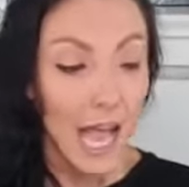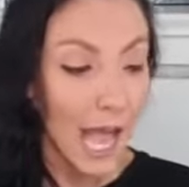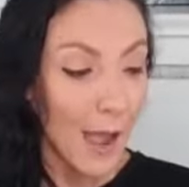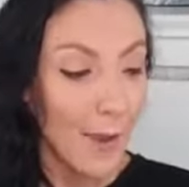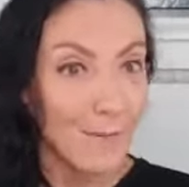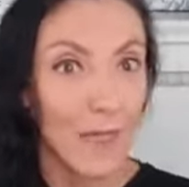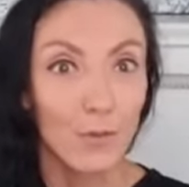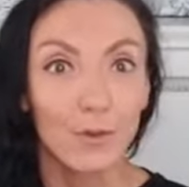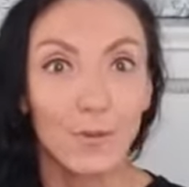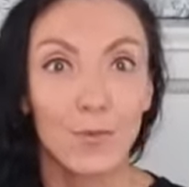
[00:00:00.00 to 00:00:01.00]
that
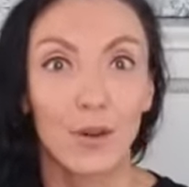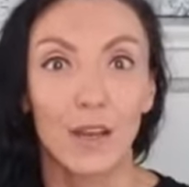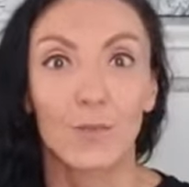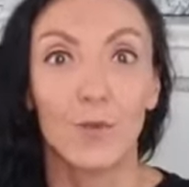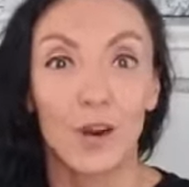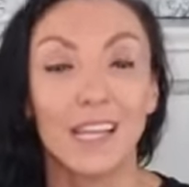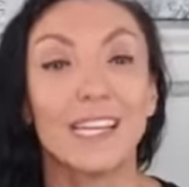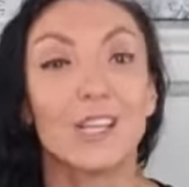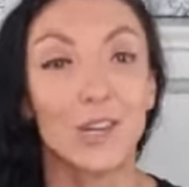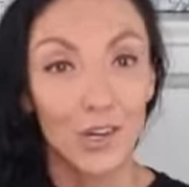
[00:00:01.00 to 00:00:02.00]
would be more
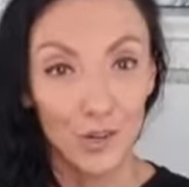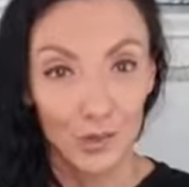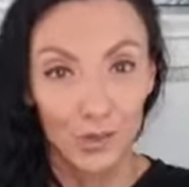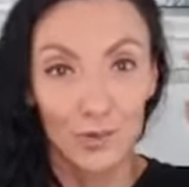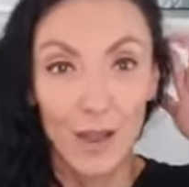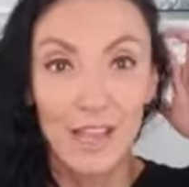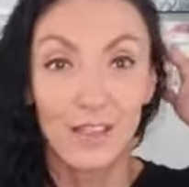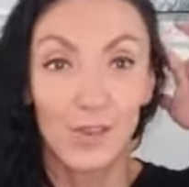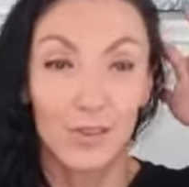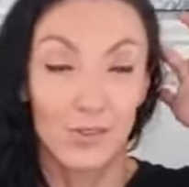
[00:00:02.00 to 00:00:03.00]
internal, right?
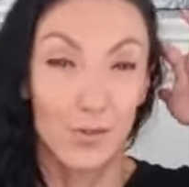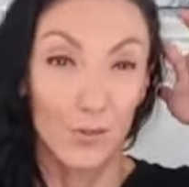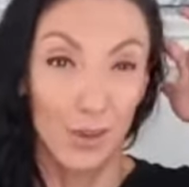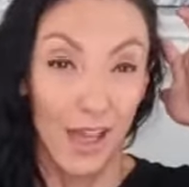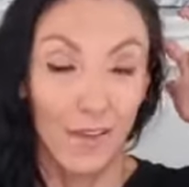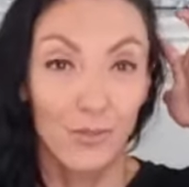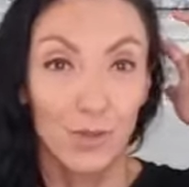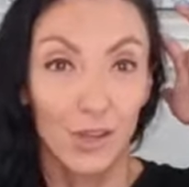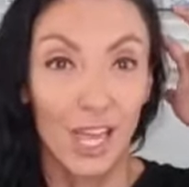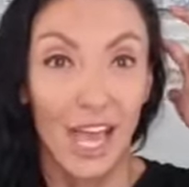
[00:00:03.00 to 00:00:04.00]
So we'll have to
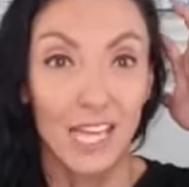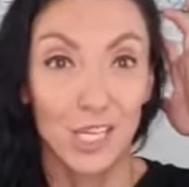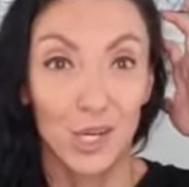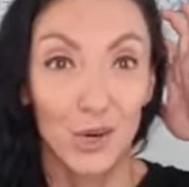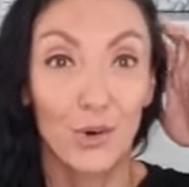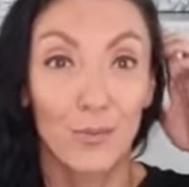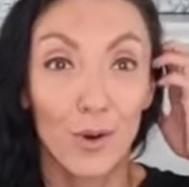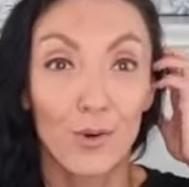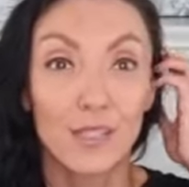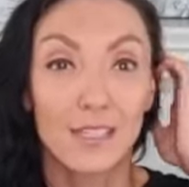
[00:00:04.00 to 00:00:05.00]
look at your
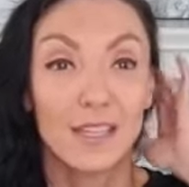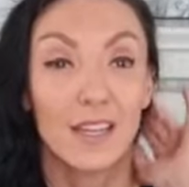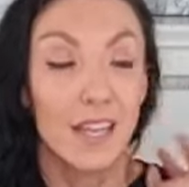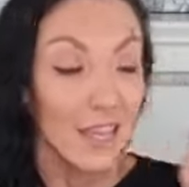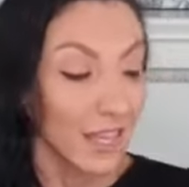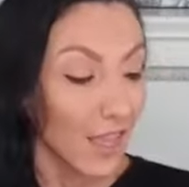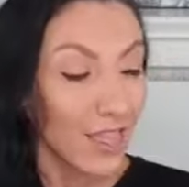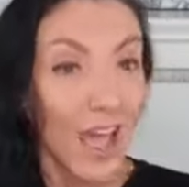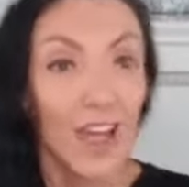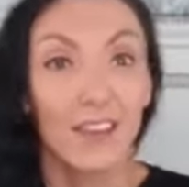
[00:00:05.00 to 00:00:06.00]
hormones and get
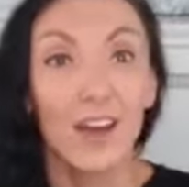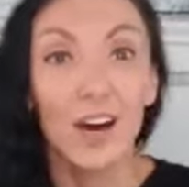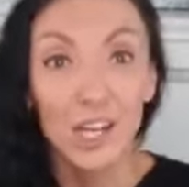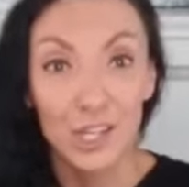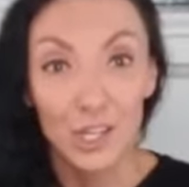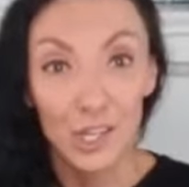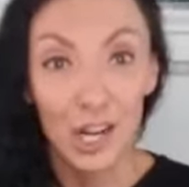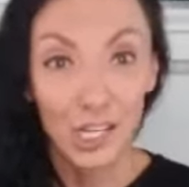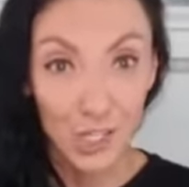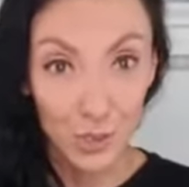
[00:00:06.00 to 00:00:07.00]
that under
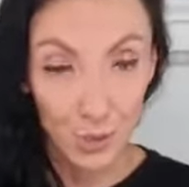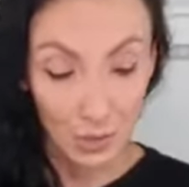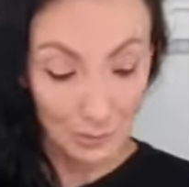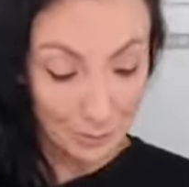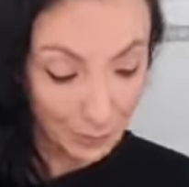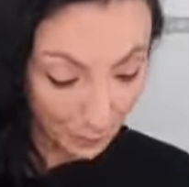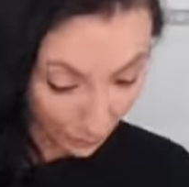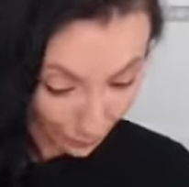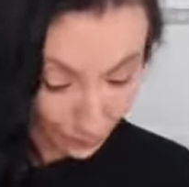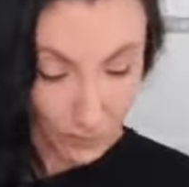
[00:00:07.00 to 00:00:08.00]
control.
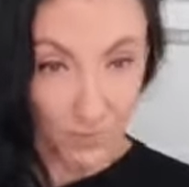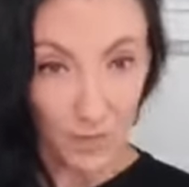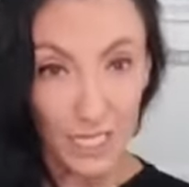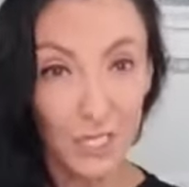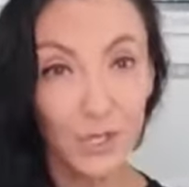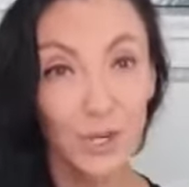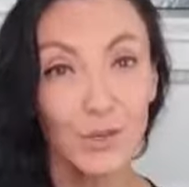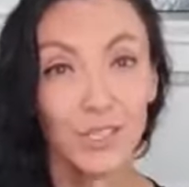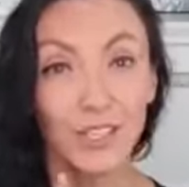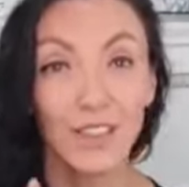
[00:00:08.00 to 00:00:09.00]
So those
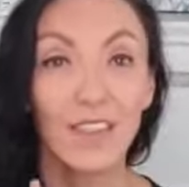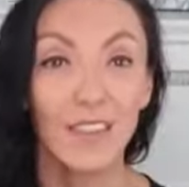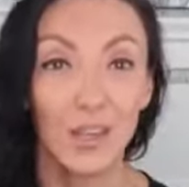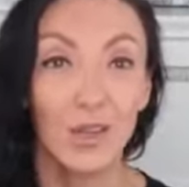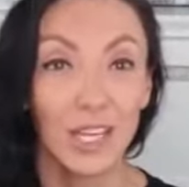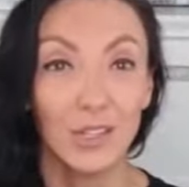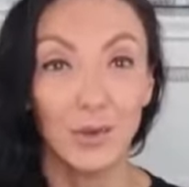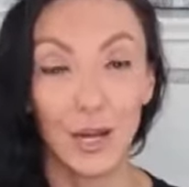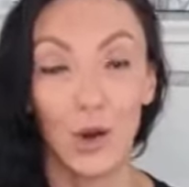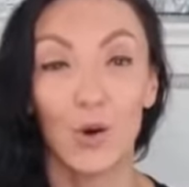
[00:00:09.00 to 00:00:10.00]
are the things that you can do
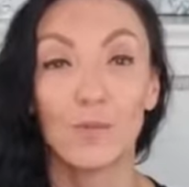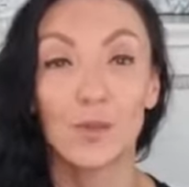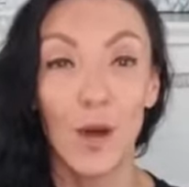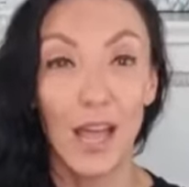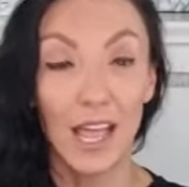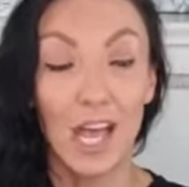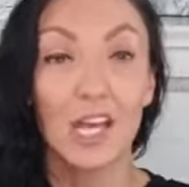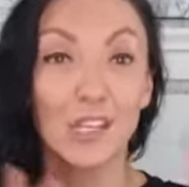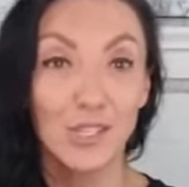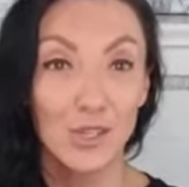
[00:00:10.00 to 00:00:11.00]
at home. So I
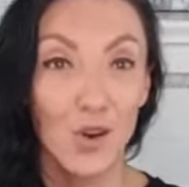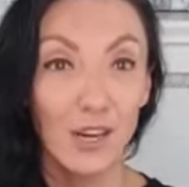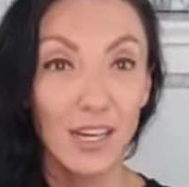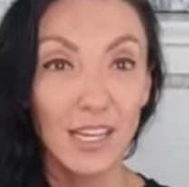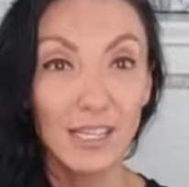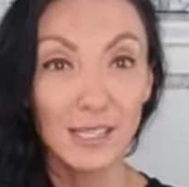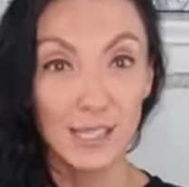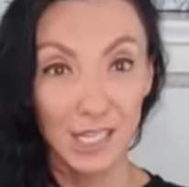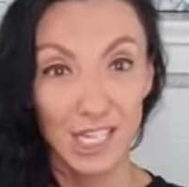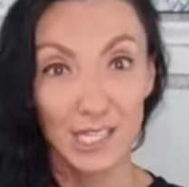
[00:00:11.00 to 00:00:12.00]
strongly
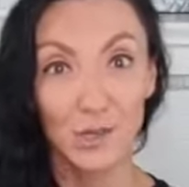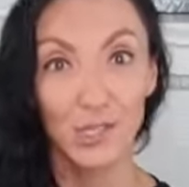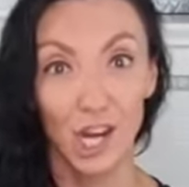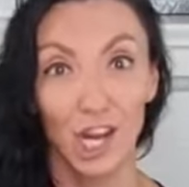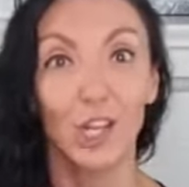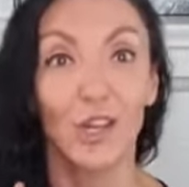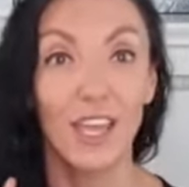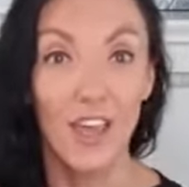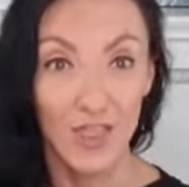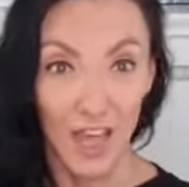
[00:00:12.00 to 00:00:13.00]
suggest to start looking
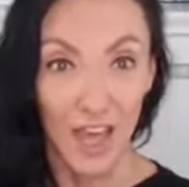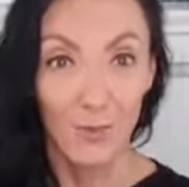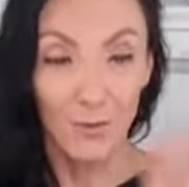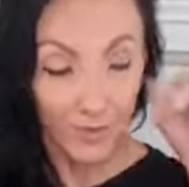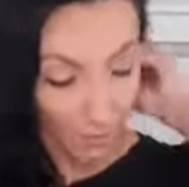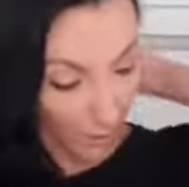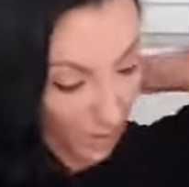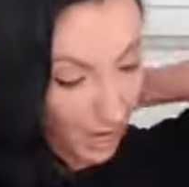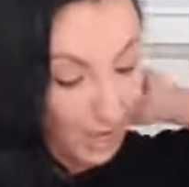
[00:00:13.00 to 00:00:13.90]
at that before